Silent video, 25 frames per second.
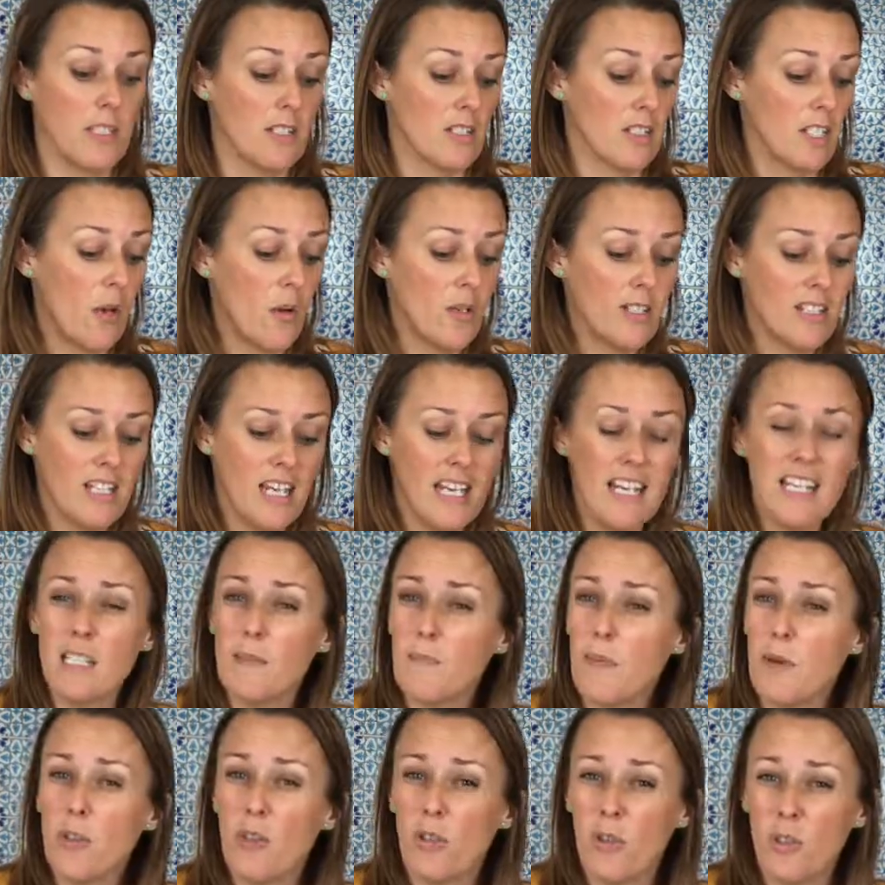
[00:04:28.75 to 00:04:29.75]
So a
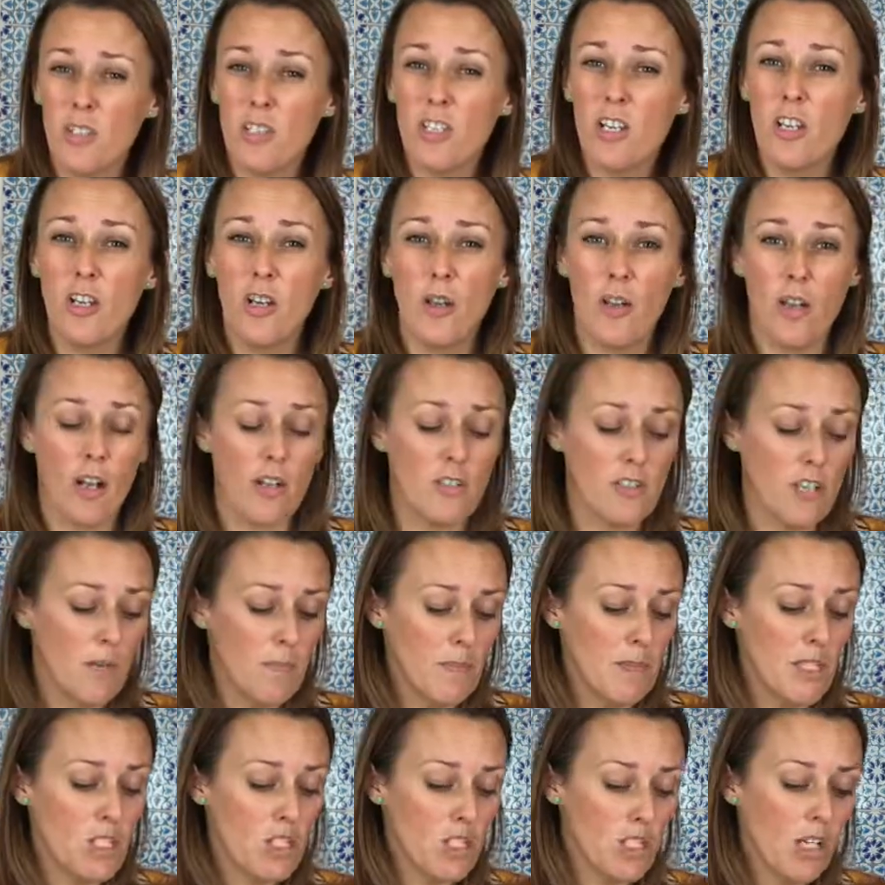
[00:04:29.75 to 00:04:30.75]
teaspoon or 2, don't
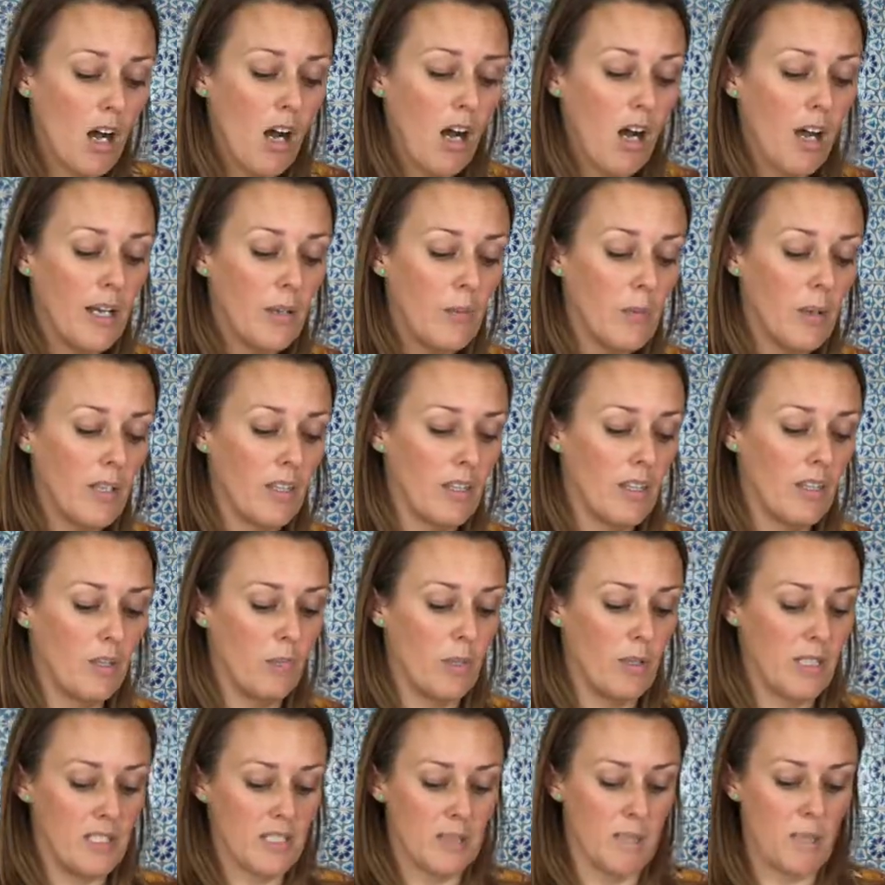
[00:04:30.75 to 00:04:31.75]
be shy
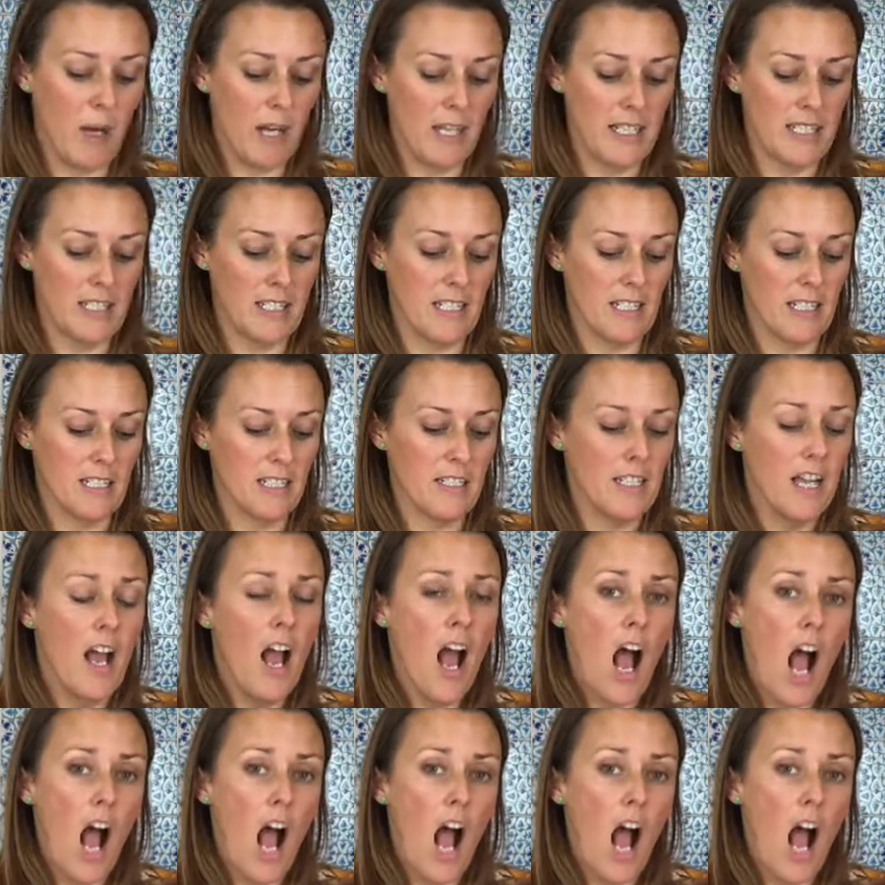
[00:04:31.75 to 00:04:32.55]
with spices,